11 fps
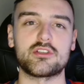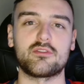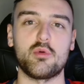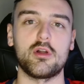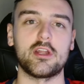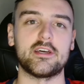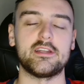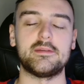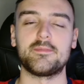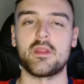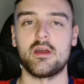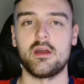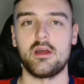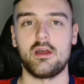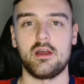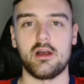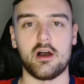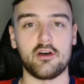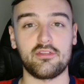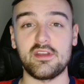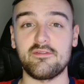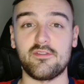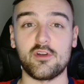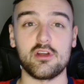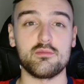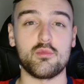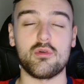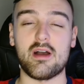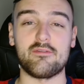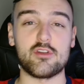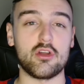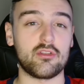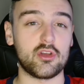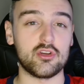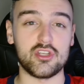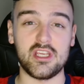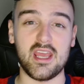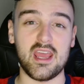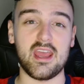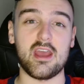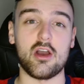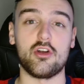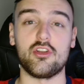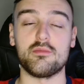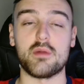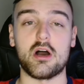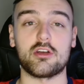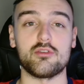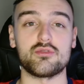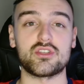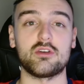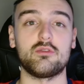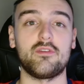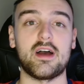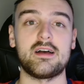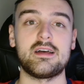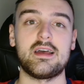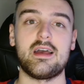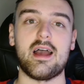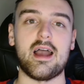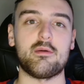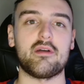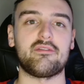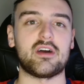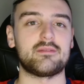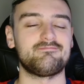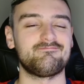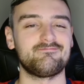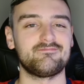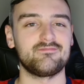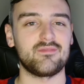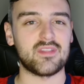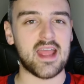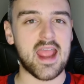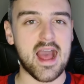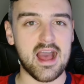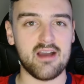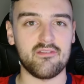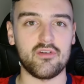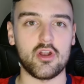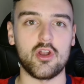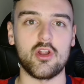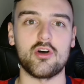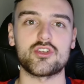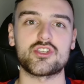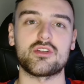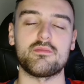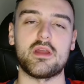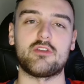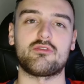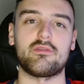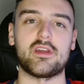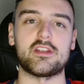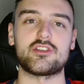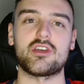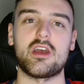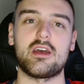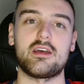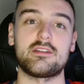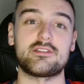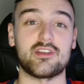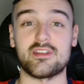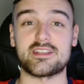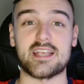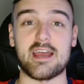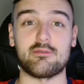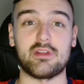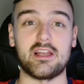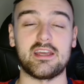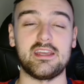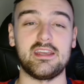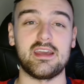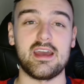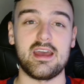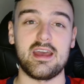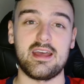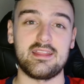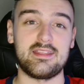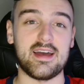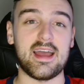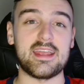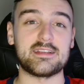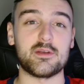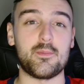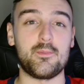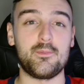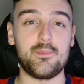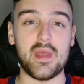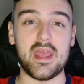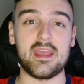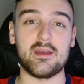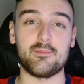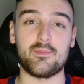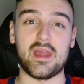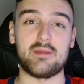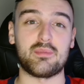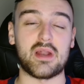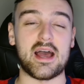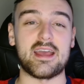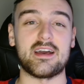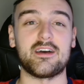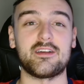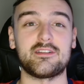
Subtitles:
of quality. I think Fulham will have another good year under Marco Silva. However, they have lost Mitrovic to the Saudi League. That is a big, big player